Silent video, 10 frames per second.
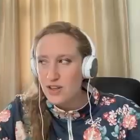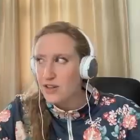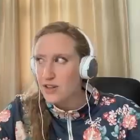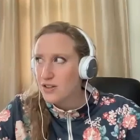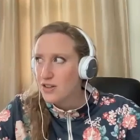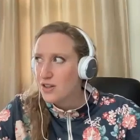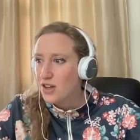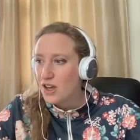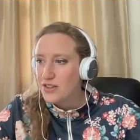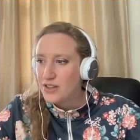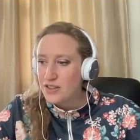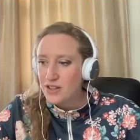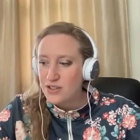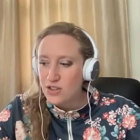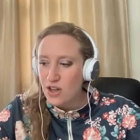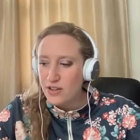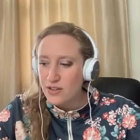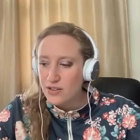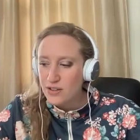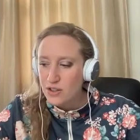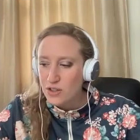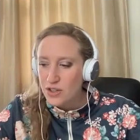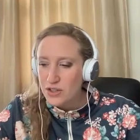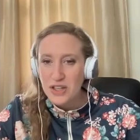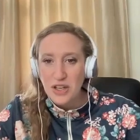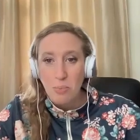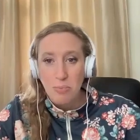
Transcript: Uh, I think that's not it's like a